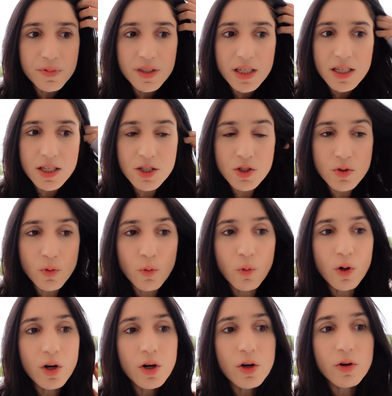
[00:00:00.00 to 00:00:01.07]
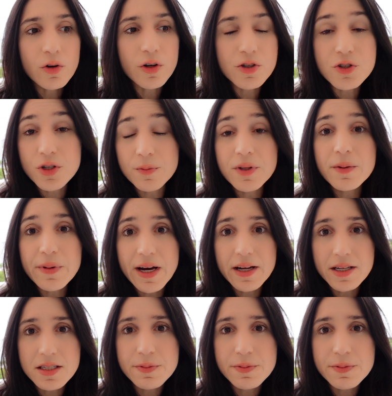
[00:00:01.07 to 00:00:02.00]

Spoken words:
These were extremely bad